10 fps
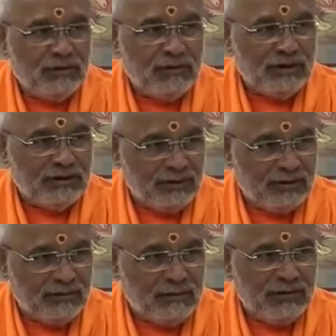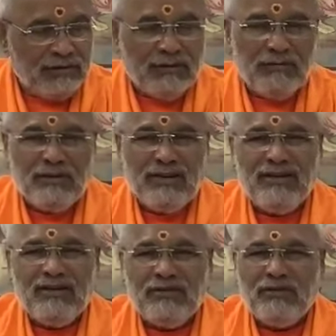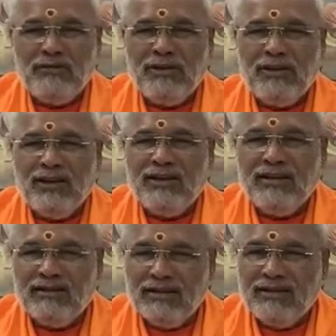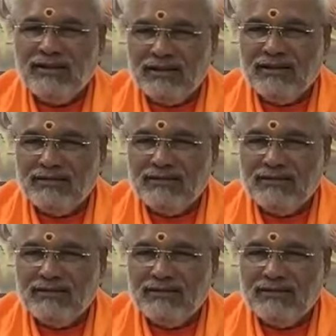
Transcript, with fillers: 2 classes, I come and say, Swamiji, it should be 9, I think.